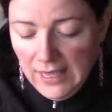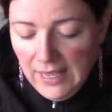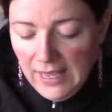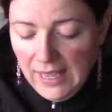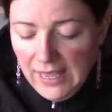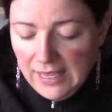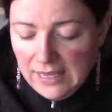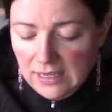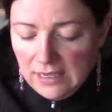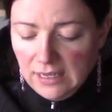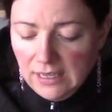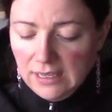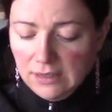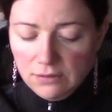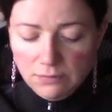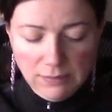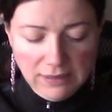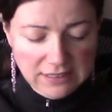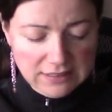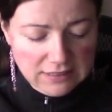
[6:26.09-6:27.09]
And
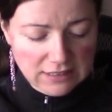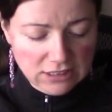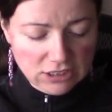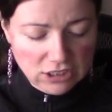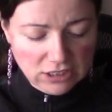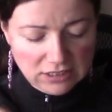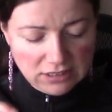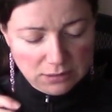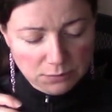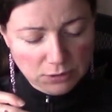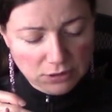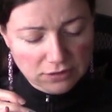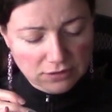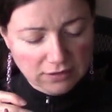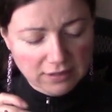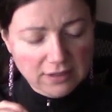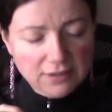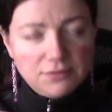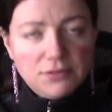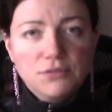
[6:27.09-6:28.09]
it makes it adjustable so
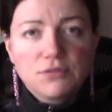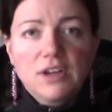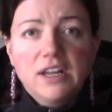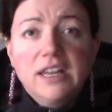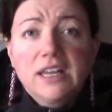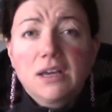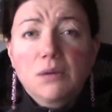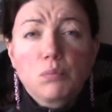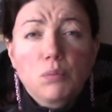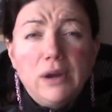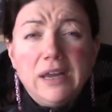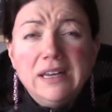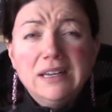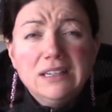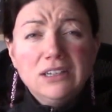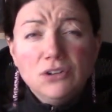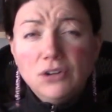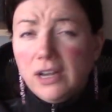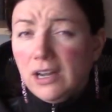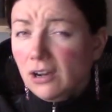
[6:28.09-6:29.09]
that if you've got like a braid in
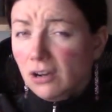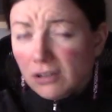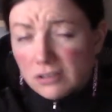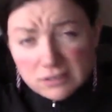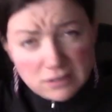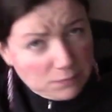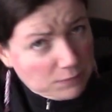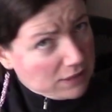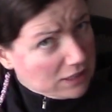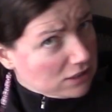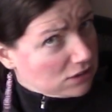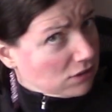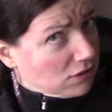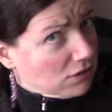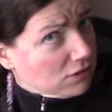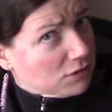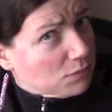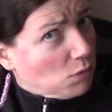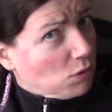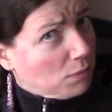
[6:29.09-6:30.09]
your hair or something, so
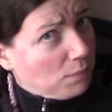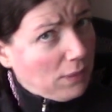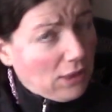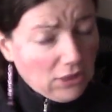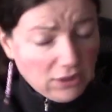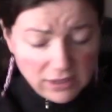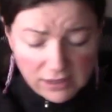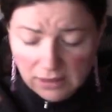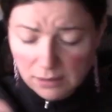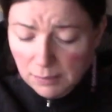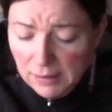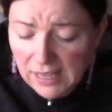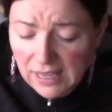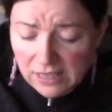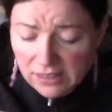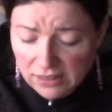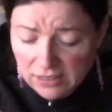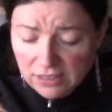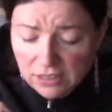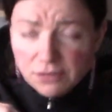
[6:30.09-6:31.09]
there's more bulk at the
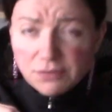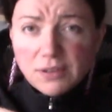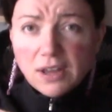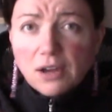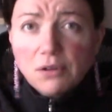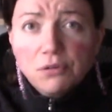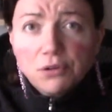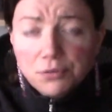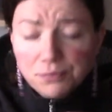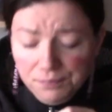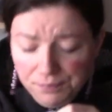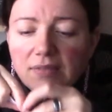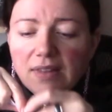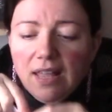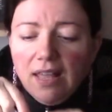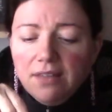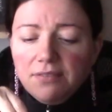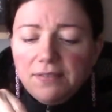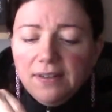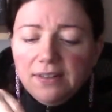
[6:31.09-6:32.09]
back, then you've got room.
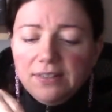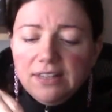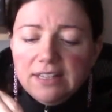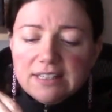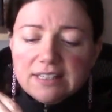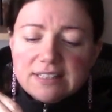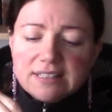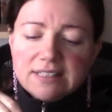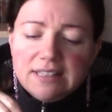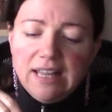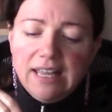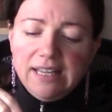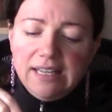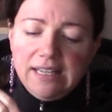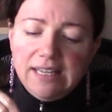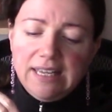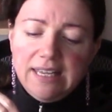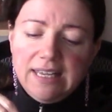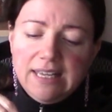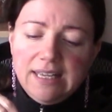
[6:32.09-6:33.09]
I found that
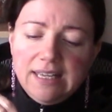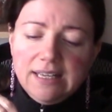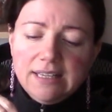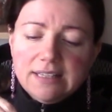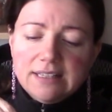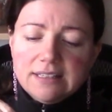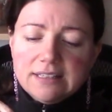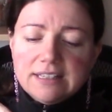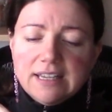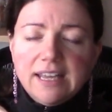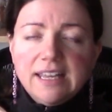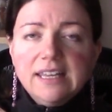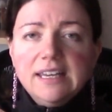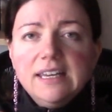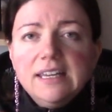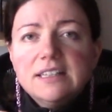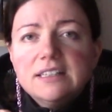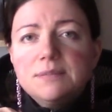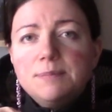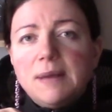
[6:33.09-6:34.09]
slightly tight
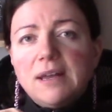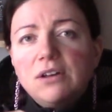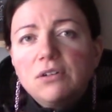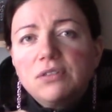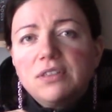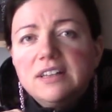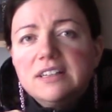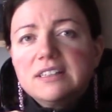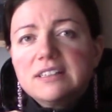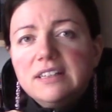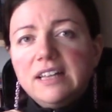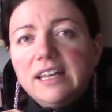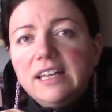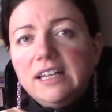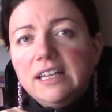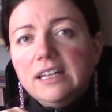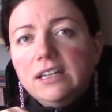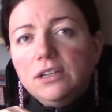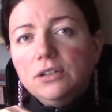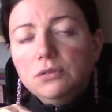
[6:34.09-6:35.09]
is better than
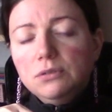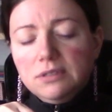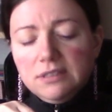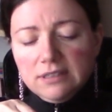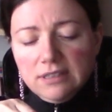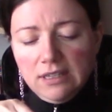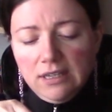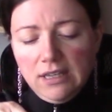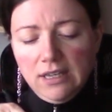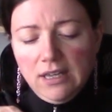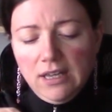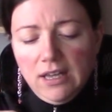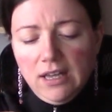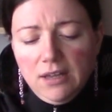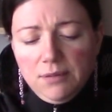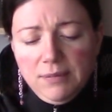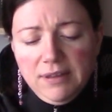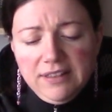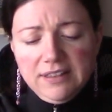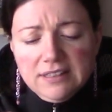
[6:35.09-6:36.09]
slightly loose.
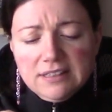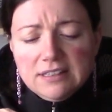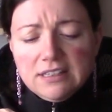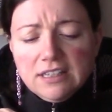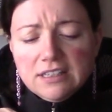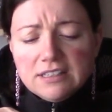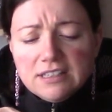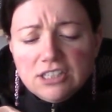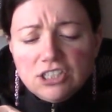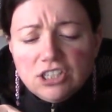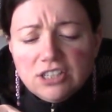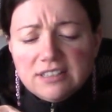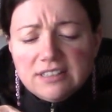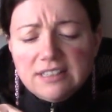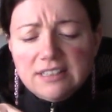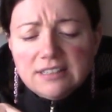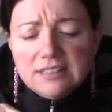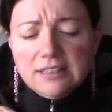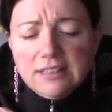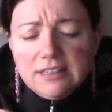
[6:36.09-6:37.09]
And this does adjust
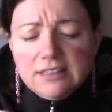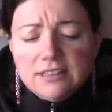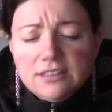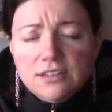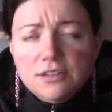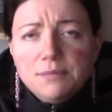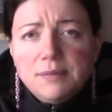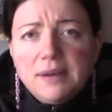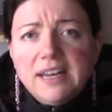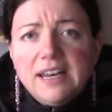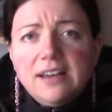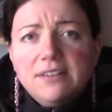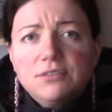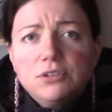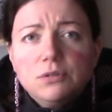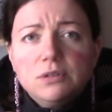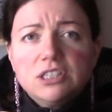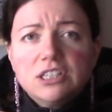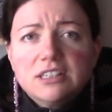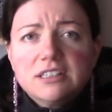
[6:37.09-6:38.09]
easily, so you might have
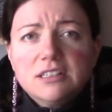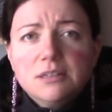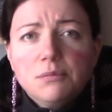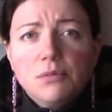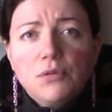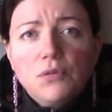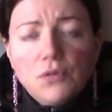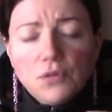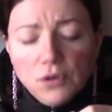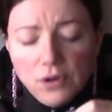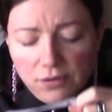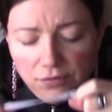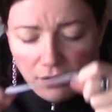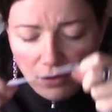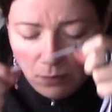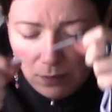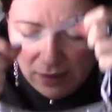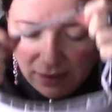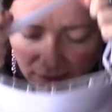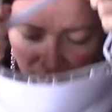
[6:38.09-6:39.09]
to adjust it before every
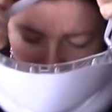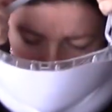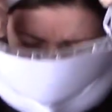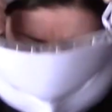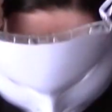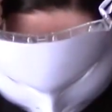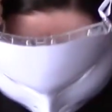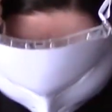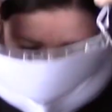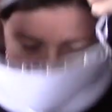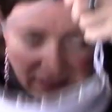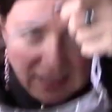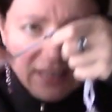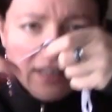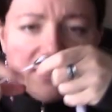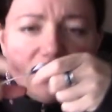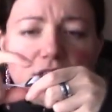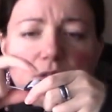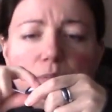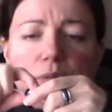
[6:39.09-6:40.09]
wear,
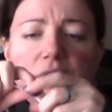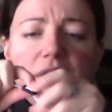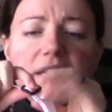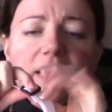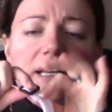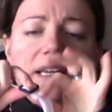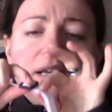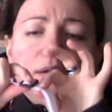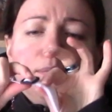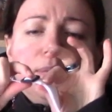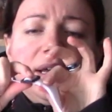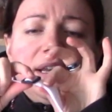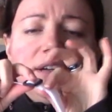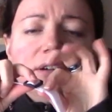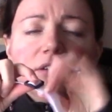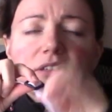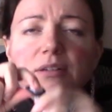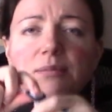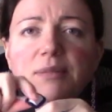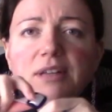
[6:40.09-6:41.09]
unless you put like a little button
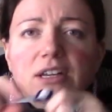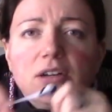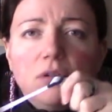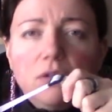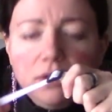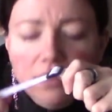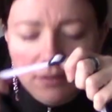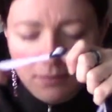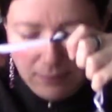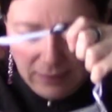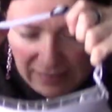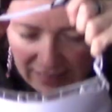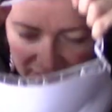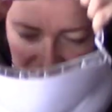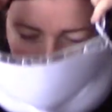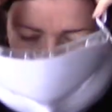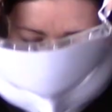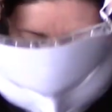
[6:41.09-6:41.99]
or something to hold it in place.